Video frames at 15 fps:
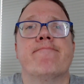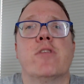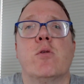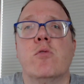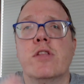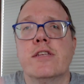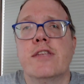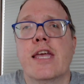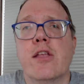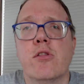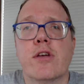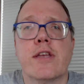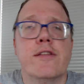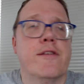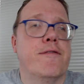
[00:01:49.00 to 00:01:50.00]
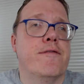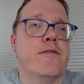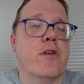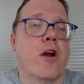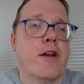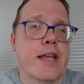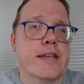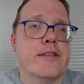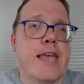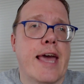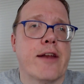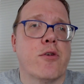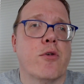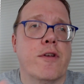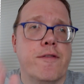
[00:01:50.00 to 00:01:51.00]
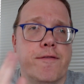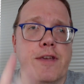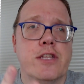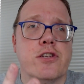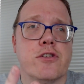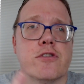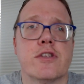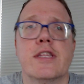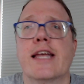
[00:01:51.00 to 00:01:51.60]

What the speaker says: Well, let's take a look into our next category, features,